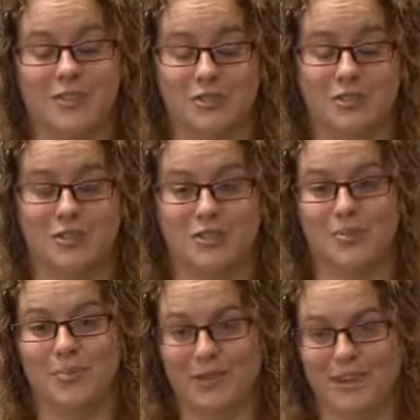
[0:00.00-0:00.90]
reduce your
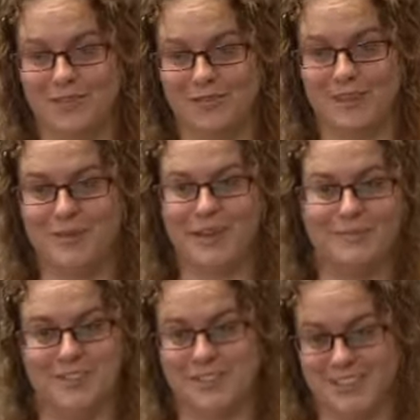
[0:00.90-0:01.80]
burden of
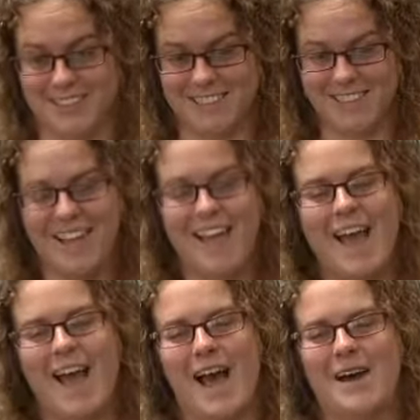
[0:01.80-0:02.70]
administration
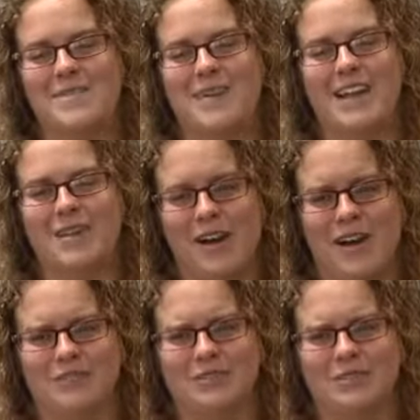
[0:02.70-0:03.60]
and not
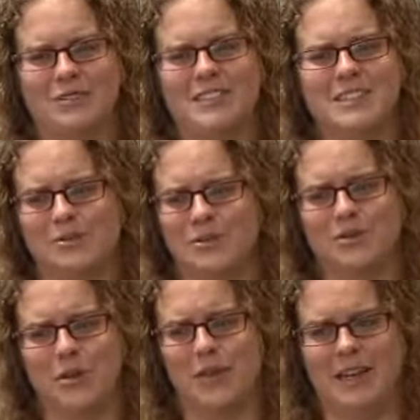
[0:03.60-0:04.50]
have to deal with
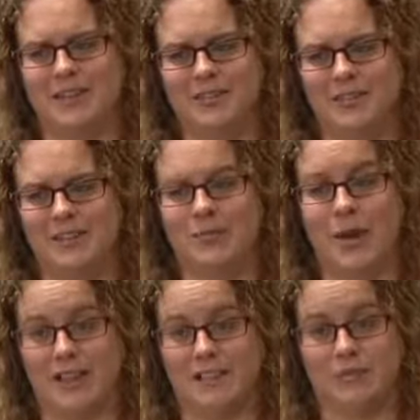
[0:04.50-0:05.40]
so many different
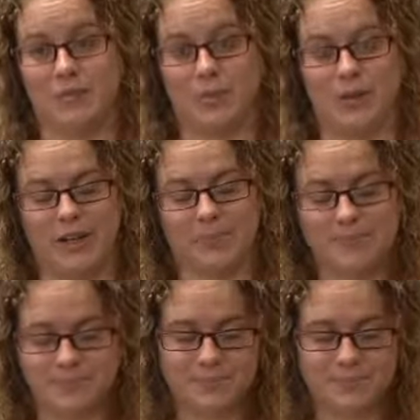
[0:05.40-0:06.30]
ways of reporting.
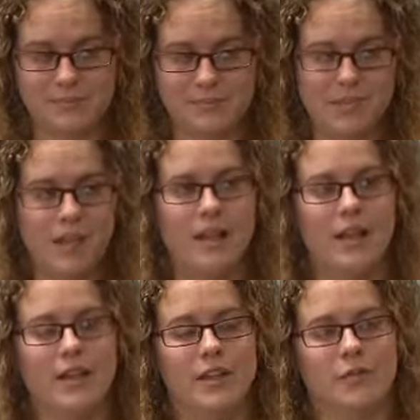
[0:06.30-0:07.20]

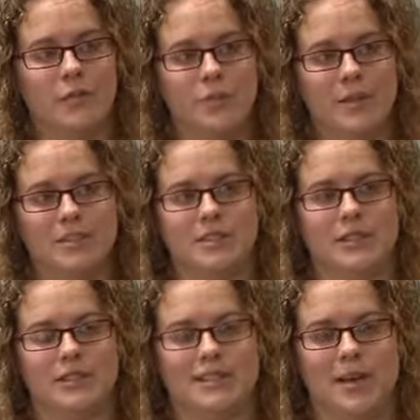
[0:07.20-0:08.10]
The fourth major
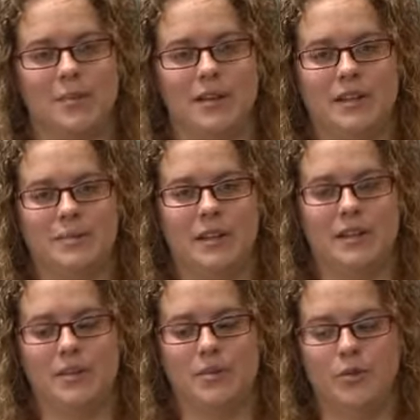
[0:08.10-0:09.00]
thing that's happened has
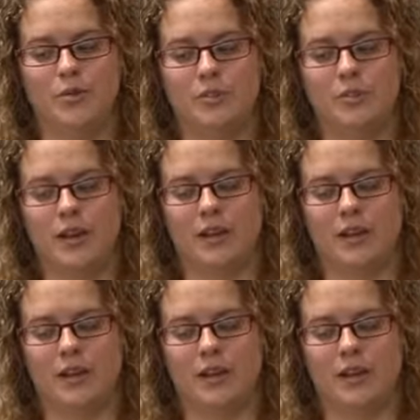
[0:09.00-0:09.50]
been the move to